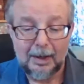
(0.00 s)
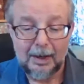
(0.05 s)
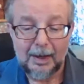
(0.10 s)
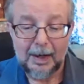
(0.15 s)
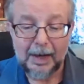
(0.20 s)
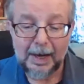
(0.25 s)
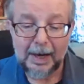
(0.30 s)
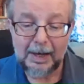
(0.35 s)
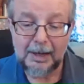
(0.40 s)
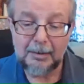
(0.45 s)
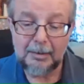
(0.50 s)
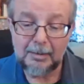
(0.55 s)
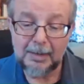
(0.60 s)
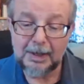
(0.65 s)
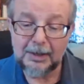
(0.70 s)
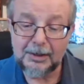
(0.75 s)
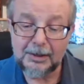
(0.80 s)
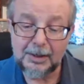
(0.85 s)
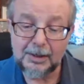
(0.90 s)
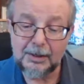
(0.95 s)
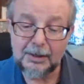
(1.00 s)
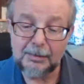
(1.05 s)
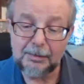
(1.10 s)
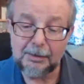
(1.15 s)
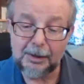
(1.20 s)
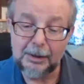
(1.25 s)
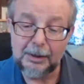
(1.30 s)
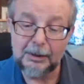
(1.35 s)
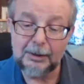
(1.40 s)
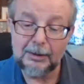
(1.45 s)
Hate makes us
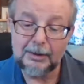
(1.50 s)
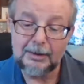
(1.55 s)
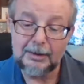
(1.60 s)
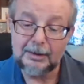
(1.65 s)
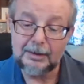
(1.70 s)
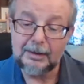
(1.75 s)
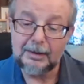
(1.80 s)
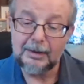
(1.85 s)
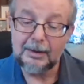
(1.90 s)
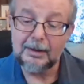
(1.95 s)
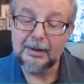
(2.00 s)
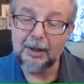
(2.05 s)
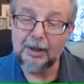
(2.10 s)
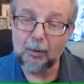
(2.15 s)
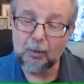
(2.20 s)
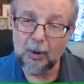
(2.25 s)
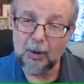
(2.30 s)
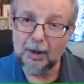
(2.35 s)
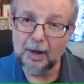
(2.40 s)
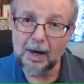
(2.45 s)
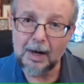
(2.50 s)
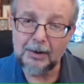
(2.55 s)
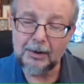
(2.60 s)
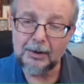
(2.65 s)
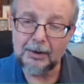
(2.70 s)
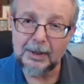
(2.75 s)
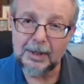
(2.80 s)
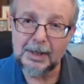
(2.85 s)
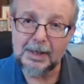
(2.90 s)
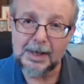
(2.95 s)
feel that we're
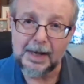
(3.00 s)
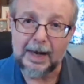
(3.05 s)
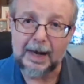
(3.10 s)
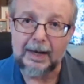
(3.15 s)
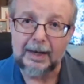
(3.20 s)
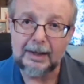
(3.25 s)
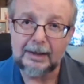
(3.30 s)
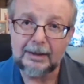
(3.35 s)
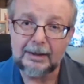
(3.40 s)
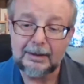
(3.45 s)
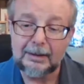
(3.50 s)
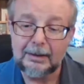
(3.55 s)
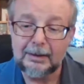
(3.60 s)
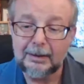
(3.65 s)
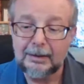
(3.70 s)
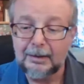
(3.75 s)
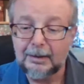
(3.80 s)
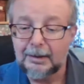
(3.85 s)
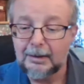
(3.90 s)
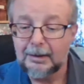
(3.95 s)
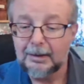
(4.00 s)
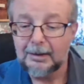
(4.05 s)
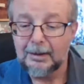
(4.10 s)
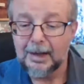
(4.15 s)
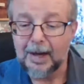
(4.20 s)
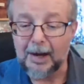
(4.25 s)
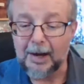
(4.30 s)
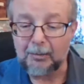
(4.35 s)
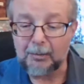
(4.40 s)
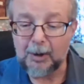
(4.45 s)
under attack,
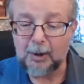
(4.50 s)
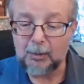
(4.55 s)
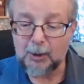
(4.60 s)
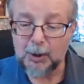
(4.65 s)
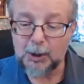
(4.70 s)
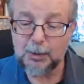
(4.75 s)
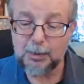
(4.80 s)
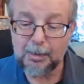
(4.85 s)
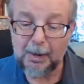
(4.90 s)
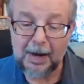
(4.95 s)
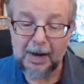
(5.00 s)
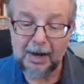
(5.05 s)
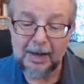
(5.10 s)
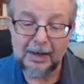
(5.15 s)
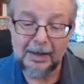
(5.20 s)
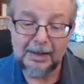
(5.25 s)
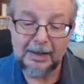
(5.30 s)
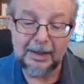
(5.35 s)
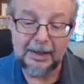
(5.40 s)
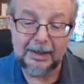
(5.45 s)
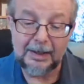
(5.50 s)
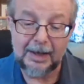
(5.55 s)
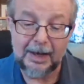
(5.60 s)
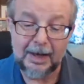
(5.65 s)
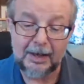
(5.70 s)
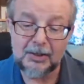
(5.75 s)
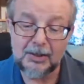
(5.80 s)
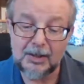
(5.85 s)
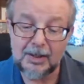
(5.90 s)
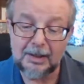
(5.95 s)
and we respond in
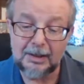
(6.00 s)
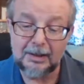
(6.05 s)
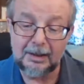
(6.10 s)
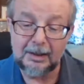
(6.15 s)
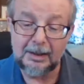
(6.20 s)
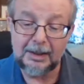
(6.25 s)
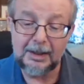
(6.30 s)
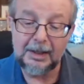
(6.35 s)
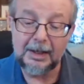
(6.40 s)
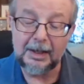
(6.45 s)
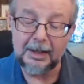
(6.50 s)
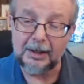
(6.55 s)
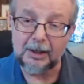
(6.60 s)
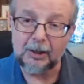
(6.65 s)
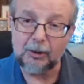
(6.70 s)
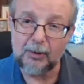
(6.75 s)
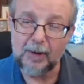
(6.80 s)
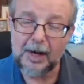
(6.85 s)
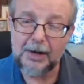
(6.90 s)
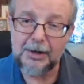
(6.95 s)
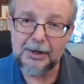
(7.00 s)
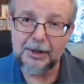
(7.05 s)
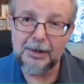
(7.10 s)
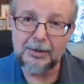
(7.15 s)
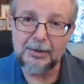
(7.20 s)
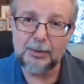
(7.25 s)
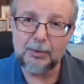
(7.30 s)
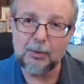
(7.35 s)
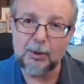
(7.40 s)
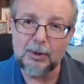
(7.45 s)
hostility and aggression
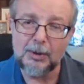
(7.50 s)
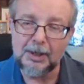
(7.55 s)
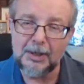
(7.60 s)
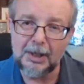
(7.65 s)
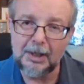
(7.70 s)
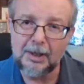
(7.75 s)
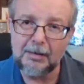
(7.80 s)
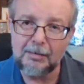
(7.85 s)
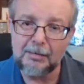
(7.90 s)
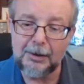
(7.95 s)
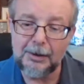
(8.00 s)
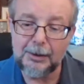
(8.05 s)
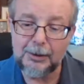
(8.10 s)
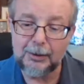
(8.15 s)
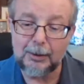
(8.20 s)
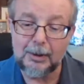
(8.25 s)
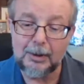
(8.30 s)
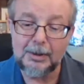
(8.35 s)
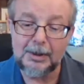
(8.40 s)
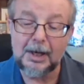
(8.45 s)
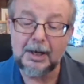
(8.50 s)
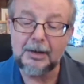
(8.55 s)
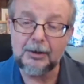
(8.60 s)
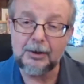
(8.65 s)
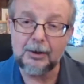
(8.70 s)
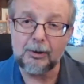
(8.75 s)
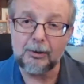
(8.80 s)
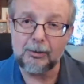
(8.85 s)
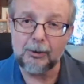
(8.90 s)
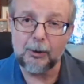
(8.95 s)
towards individuals and to
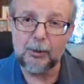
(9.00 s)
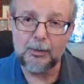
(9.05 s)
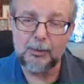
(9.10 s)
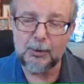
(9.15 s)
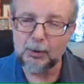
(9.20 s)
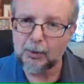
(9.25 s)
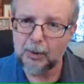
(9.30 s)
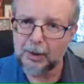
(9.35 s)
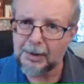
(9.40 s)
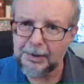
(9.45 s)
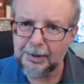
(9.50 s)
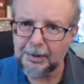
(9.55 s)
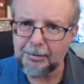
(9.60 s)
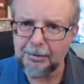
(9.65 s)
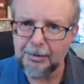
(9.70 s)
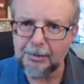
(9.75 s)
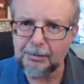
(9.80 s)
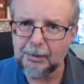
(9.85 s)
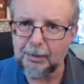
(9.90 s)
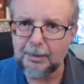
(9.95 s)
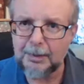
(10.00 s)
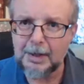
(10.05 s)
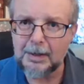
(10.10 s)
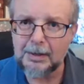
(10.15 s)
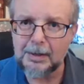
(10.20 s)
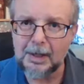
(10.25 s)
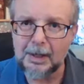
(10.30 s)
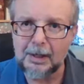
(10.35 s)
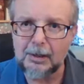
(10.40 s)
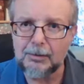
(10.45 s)
groups who are different from
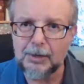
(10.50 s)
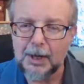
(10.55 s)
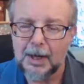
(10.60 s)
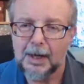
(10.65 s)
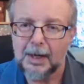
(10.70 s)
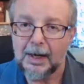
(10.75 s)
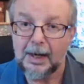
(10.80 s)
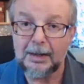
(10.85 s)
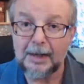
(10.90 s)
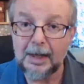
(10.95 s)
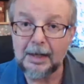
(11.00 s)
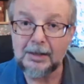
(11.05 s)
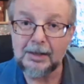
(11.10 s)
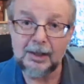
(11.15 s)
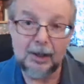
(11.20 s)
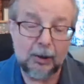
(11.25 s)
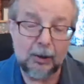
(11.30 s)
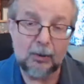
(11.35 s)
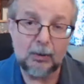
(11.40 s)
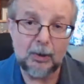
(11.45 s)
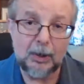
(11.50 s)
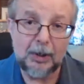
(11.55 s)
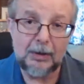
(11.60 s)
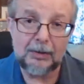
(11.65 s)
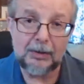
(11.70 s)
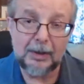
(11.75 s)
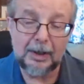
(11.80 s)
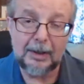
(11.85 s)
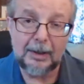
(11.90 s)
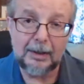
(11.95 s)
ourselves, and that's the only
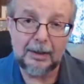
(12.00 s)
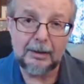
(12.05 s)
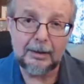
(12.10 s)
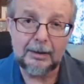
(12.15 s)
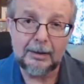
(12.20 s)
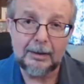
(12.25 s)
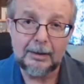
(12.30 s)
thing